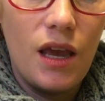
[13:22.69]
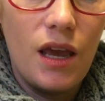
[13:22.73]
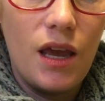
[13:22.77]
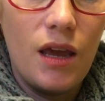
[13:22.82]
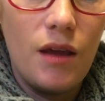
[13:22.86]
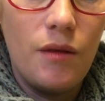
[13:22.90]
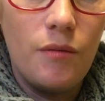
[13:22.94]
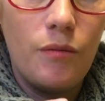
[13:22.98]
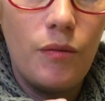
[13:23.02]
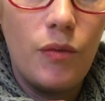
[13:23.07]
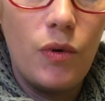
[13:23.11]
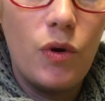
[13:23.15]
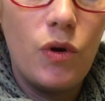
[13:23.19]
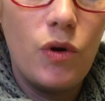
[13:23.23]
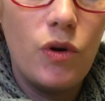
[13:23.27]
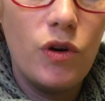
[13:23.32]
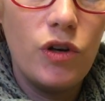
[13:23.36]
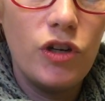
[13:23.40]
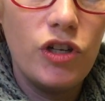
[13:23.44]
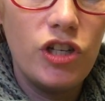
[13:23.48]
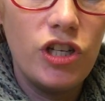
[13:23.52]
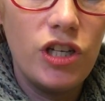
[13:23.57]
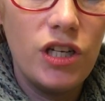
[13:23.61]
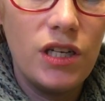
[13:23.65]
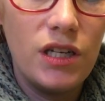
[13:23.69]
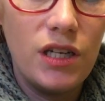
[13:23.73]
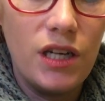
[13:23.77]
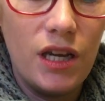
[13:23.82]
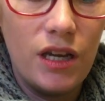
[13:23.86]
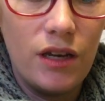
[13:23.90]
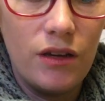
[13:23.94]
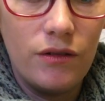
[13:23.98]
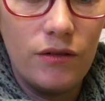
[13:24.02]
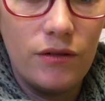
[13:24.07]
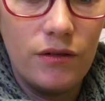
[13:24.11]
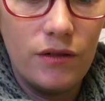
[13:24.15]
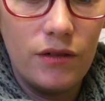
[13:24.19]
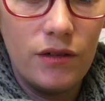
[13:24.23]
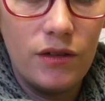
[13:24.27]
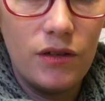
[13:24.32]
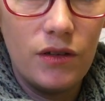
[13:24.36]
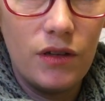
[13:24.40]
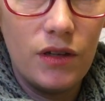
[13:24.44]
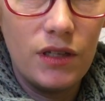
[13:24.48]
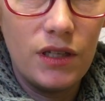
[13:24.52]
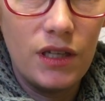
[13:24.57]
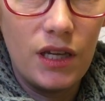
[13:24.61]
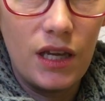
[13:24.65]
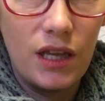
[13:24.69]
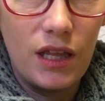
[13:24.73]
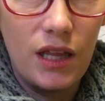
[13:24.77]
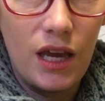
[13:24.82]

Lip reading: and push it down so it's like